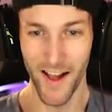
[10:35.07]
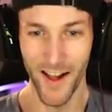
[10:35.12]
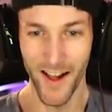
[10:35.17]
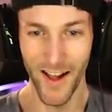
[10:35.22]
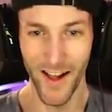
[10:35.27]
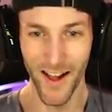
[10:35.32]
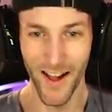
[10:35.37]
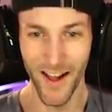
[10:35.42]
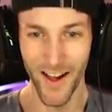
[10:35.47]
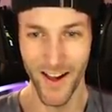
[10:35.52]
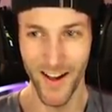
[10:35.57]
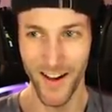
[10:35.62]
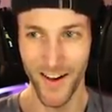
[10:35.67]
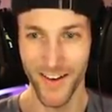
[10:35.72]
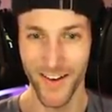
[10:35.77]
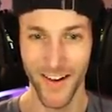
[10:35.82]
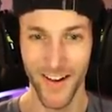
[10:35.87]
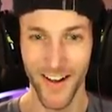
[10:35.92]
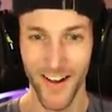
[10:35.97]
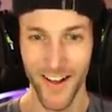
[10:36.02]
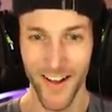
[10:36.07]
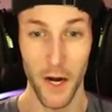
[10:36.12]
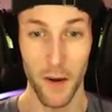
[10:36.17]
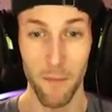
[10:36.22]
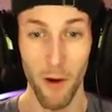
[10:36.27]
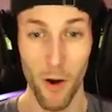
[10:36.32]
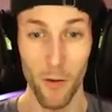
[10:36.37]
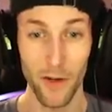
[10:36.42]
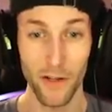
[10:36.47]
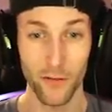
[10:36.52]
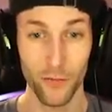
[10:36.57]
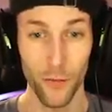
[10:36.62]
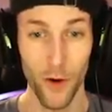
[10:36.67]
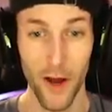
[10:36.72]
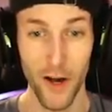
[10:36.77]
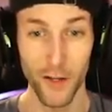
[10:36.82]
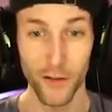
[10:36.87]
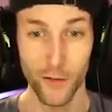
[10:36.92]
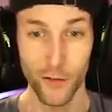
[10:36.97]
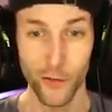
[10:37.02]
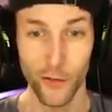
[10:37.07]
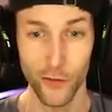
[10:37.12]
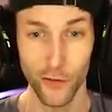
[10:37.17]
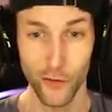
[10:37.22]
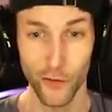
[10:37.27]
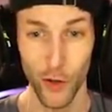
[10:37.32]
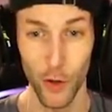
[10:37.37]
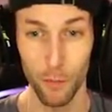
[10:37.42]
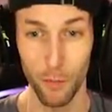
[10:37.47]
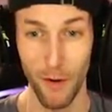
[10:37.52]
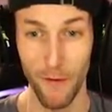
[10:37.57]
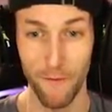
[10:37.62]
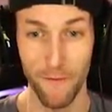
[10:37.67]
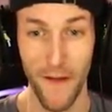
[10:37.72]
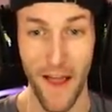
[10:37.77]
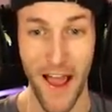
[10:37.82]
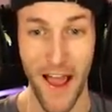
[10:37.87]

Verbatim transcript: Oh, look at him. Oh, he's running super